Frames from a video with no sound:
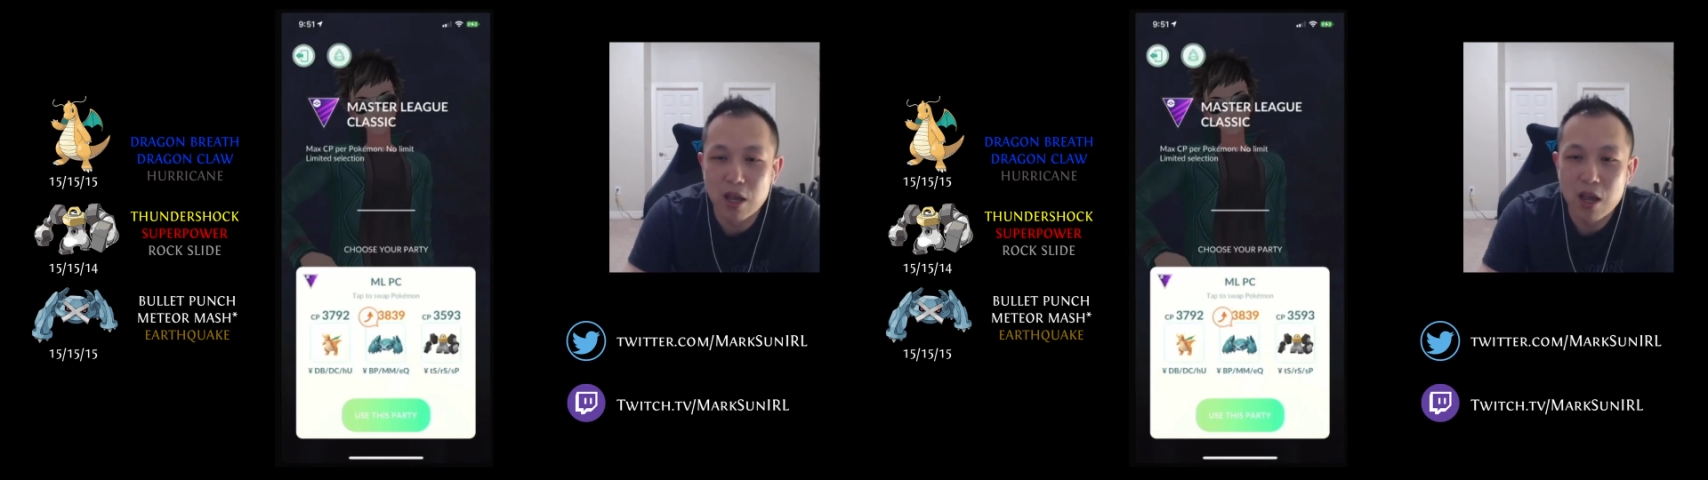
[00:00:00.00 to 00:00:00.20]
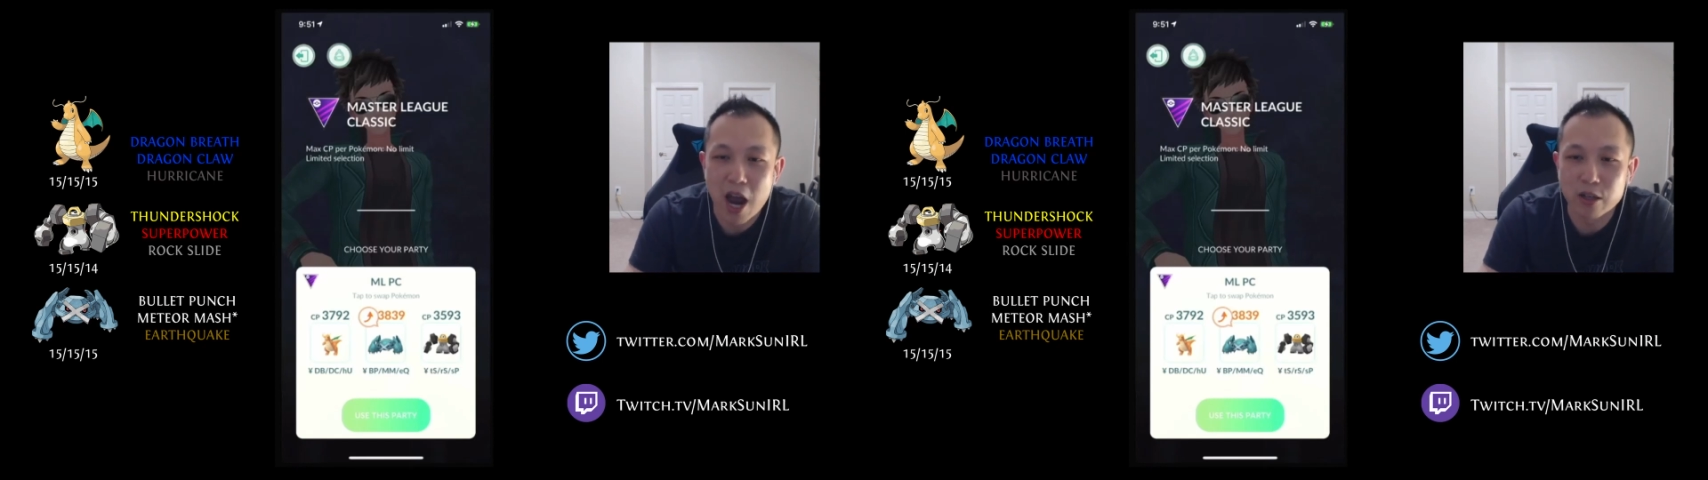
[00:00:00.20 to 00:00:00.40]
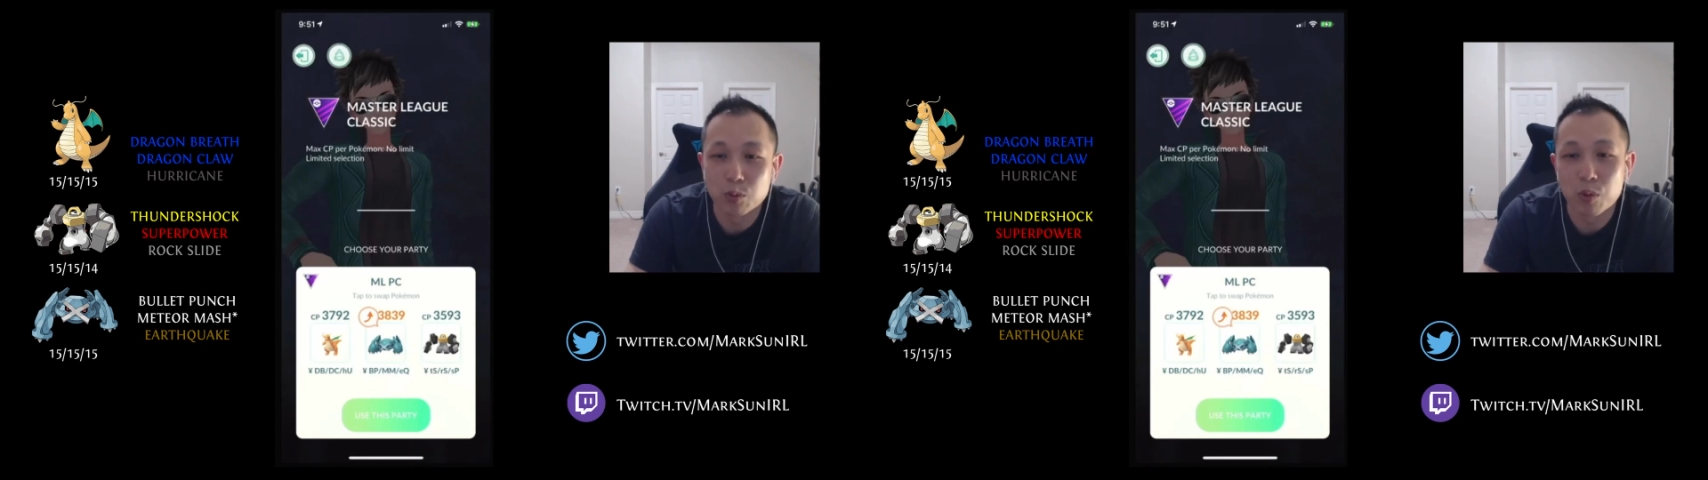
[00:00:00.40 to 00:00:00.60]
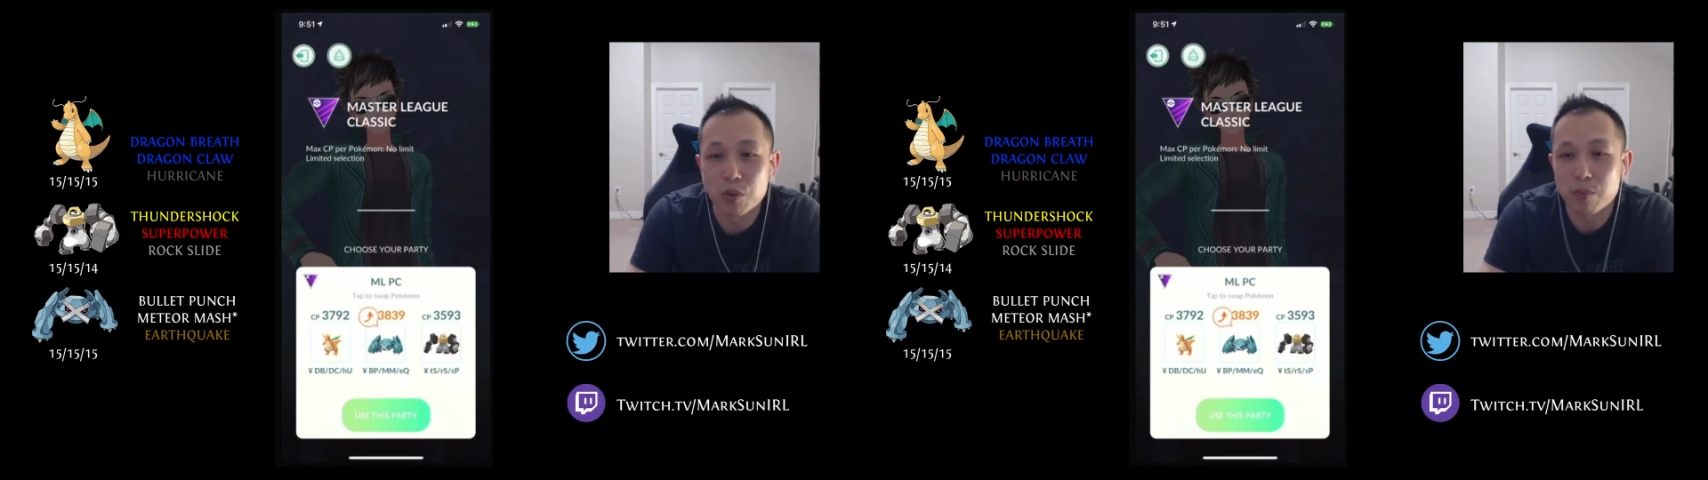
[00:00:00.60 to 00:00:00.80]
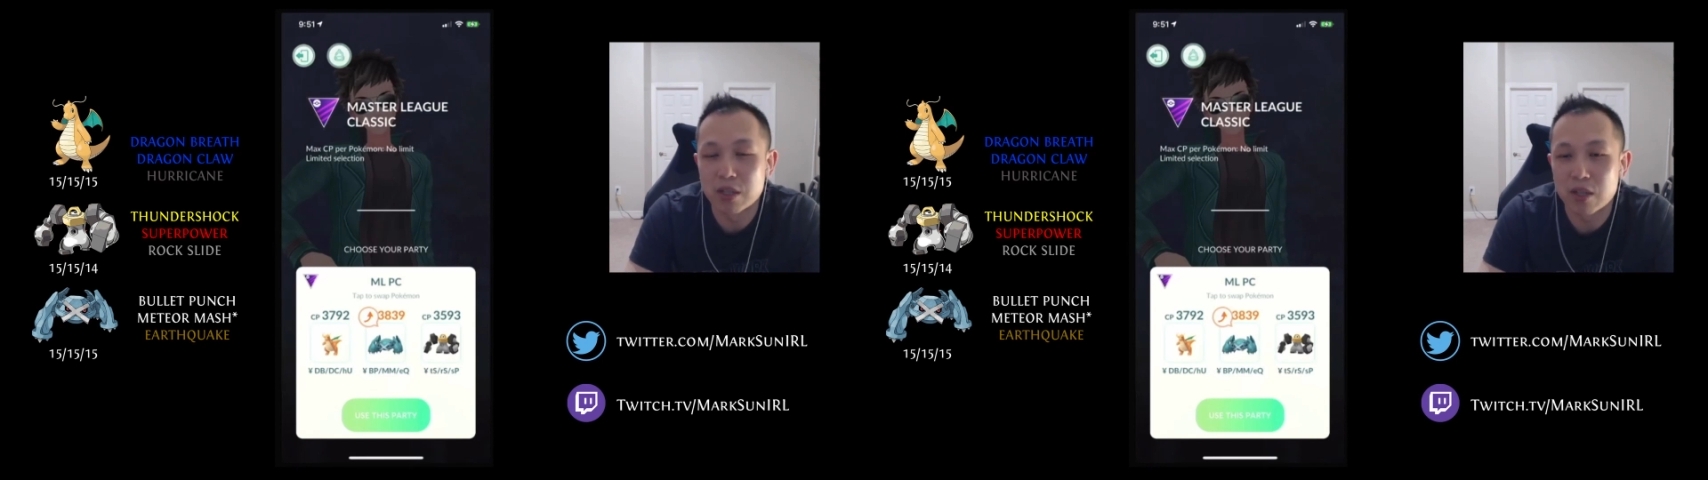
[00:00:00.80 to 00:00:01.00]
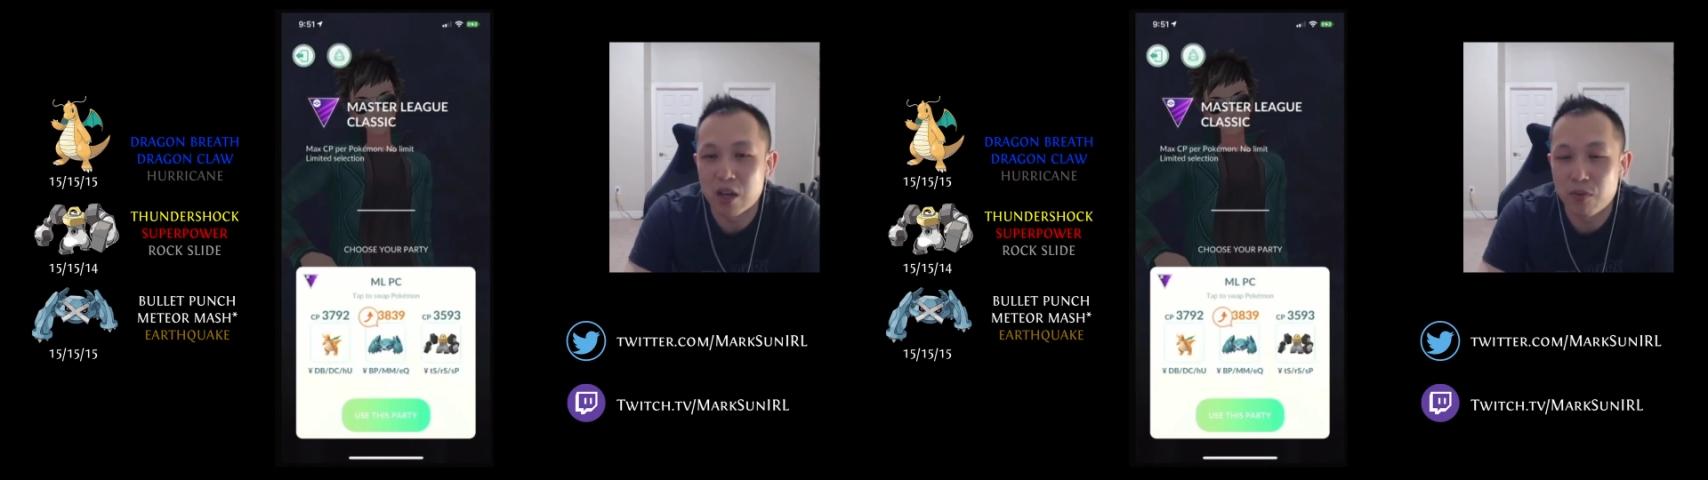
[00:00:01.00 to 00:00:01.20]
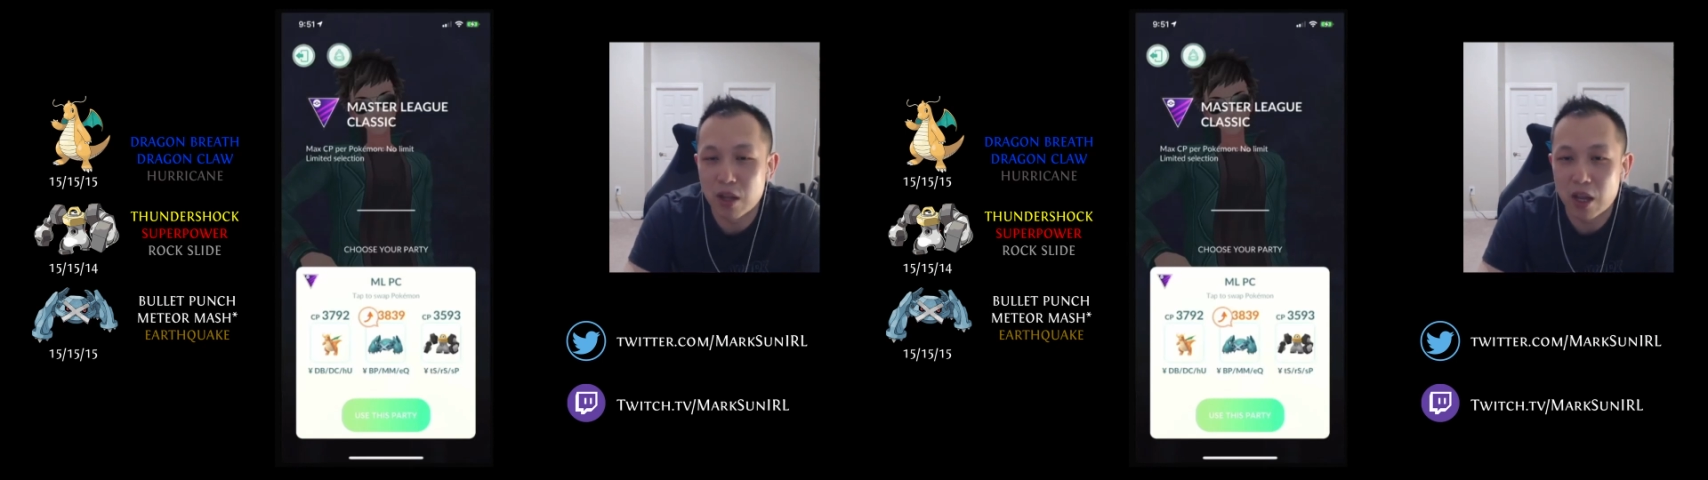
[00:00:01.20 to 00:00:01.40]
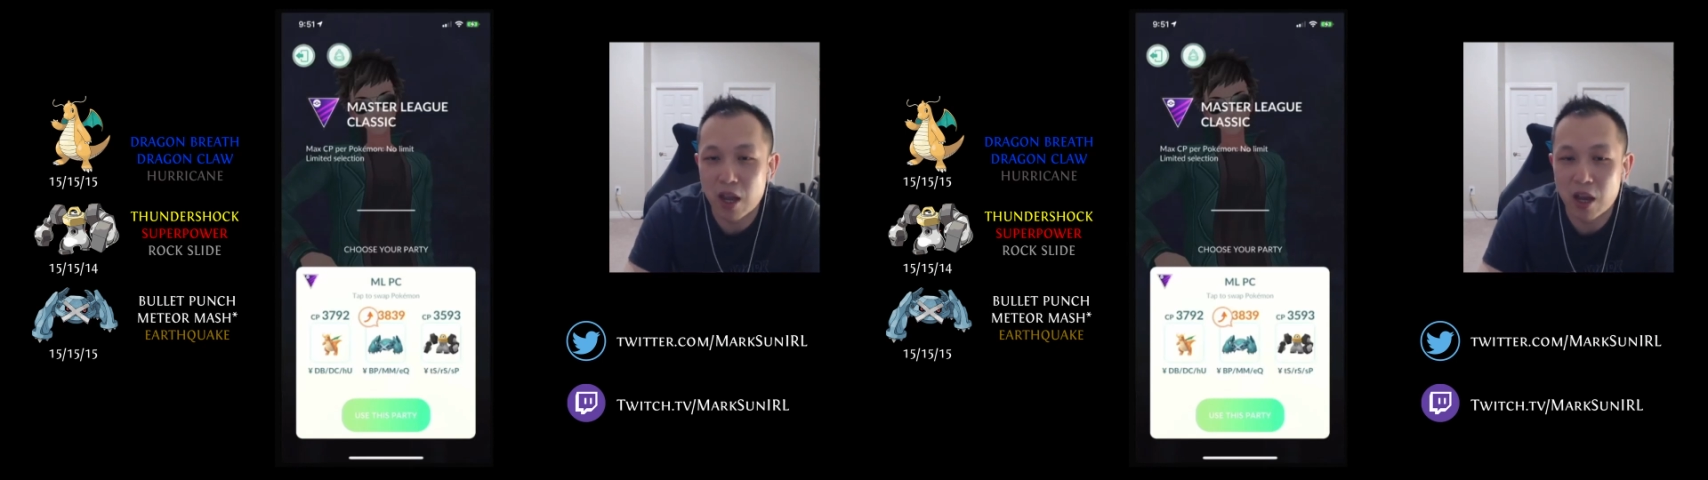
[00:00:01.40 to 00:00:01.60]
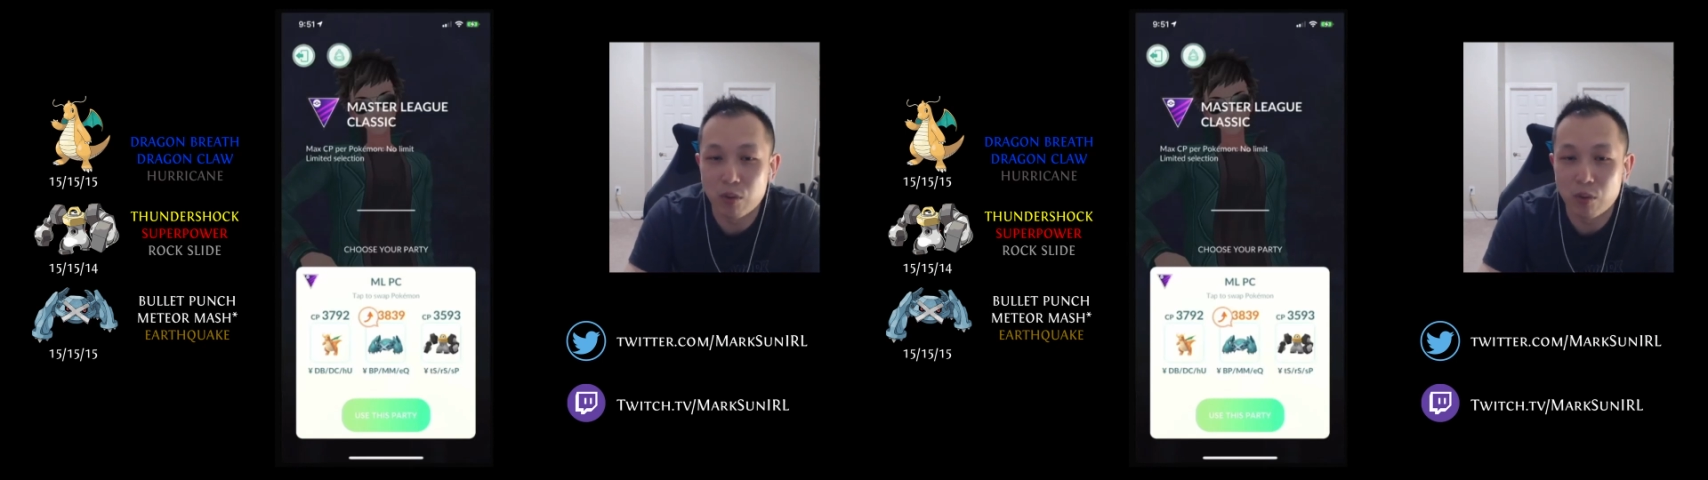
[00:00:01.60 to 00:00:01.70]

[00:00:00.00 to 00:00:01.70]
I just went with the best IV that I had,